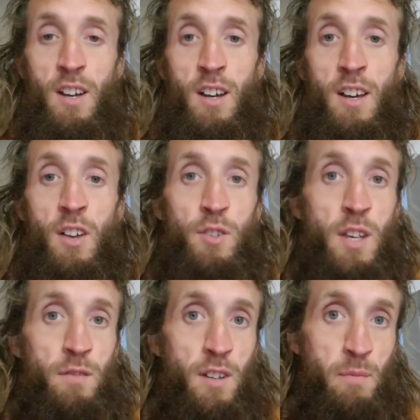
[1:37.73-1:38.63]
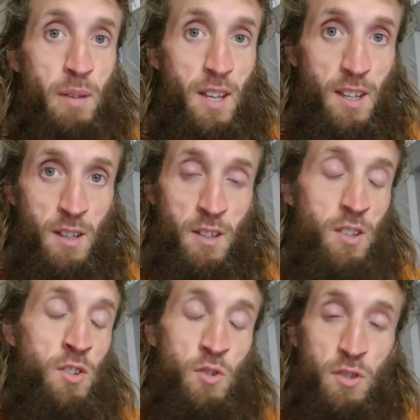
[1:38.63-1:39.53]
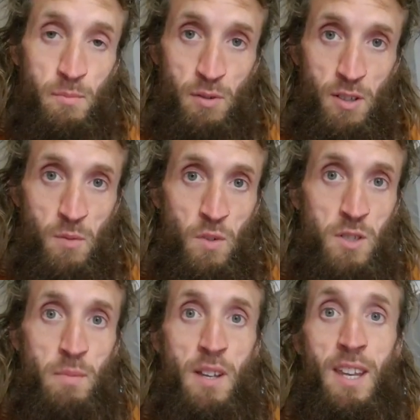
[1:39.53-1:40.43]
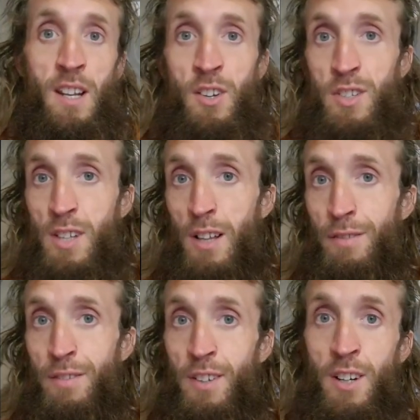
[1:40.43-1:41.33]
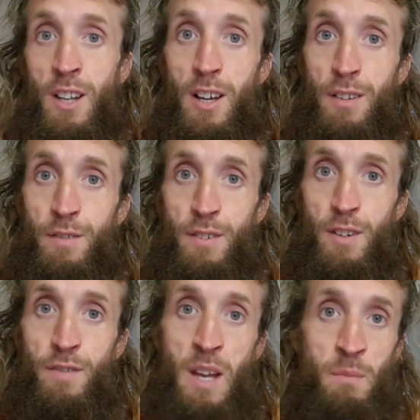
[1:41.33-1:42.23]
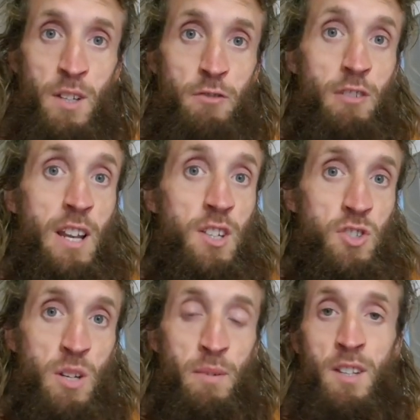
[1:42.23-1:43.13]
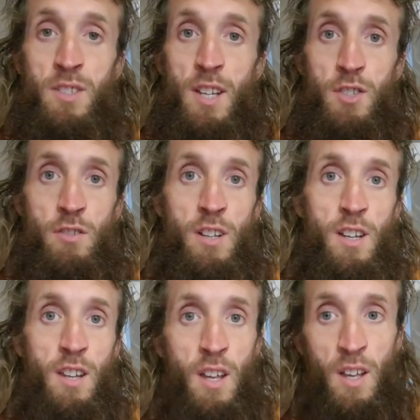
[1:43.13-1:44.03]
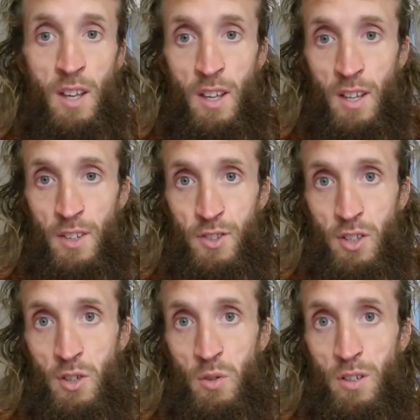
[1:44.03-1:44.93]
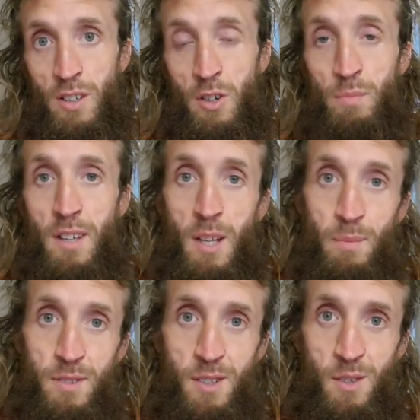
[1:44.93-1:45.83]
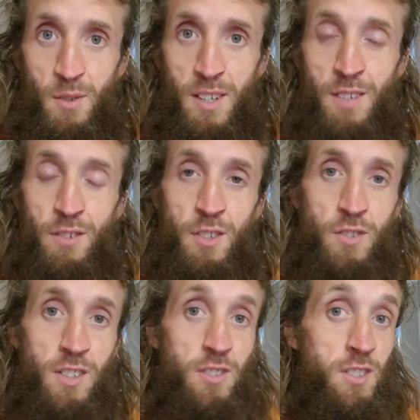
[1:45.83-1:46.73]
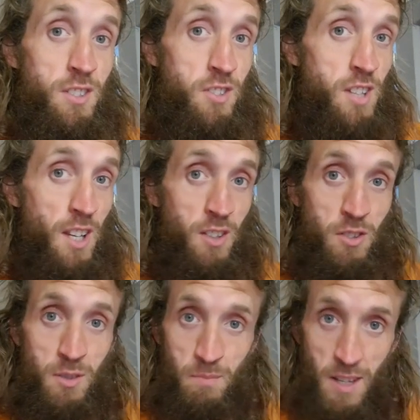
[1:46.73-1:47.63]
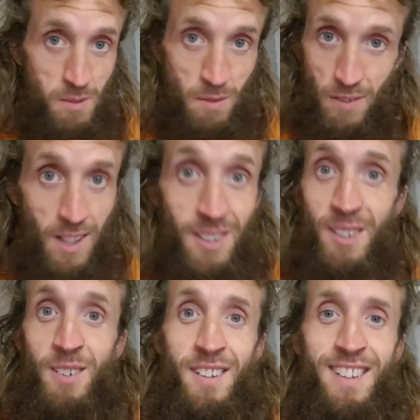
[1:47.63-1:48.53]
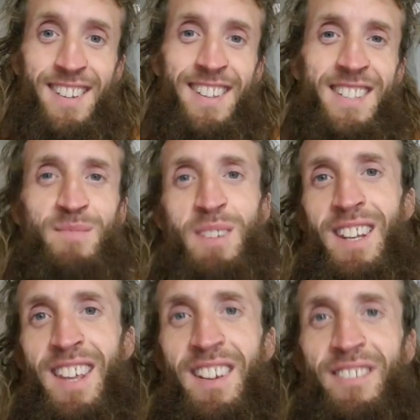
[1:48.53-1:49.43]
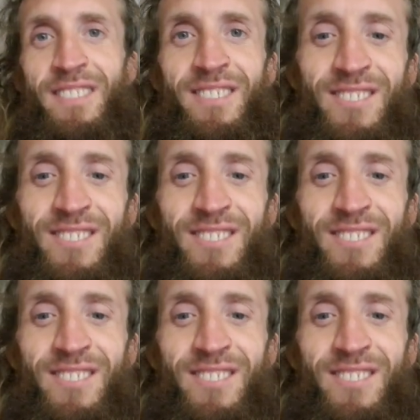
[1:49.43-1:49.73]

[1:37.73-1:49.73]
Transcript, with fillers: I also have a, a, another book which is about healing yourself, your life, your family, your relationship, and ancestral line. So I hope that helps too. And if you're interested, just check, just message me for that too. It's a PDF.